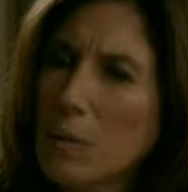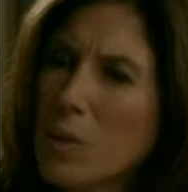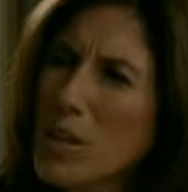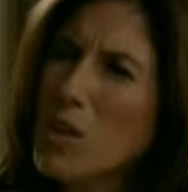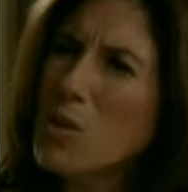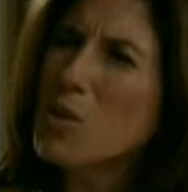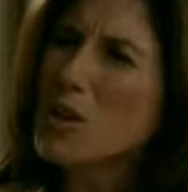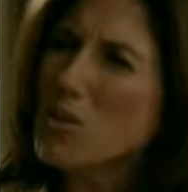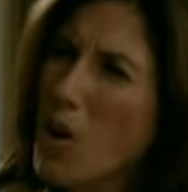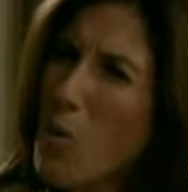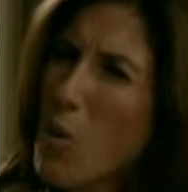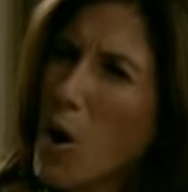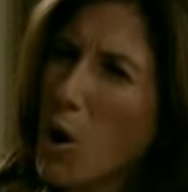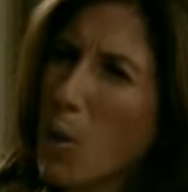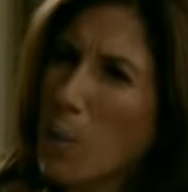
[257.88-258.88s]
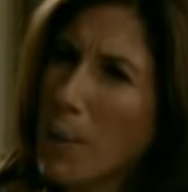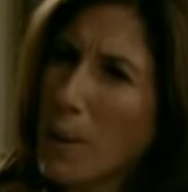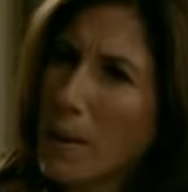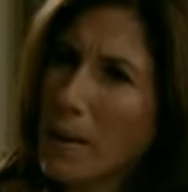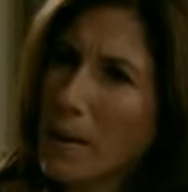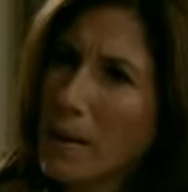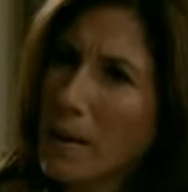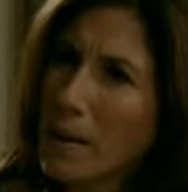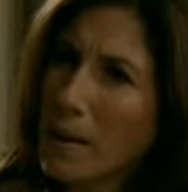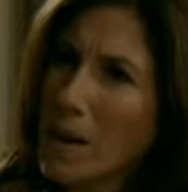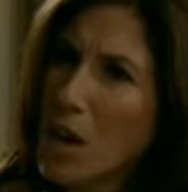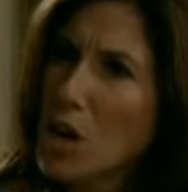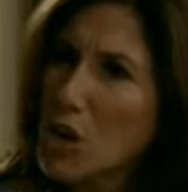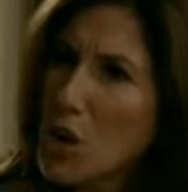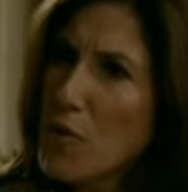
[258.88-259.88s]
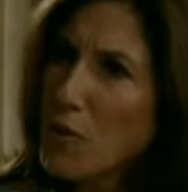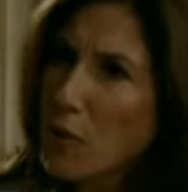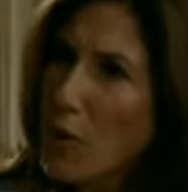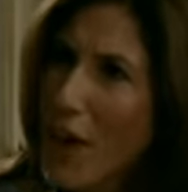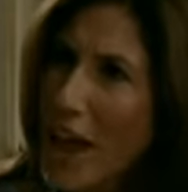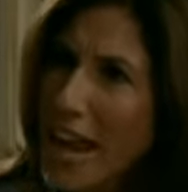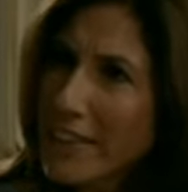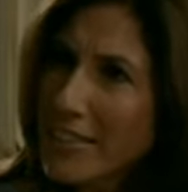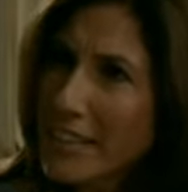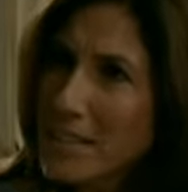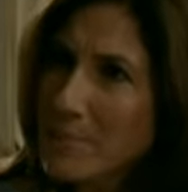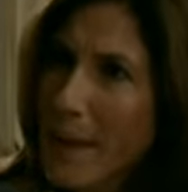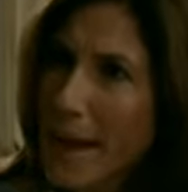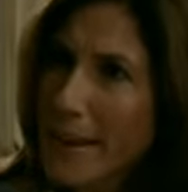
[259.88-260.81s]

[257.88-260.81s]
Will you grow up? You've created this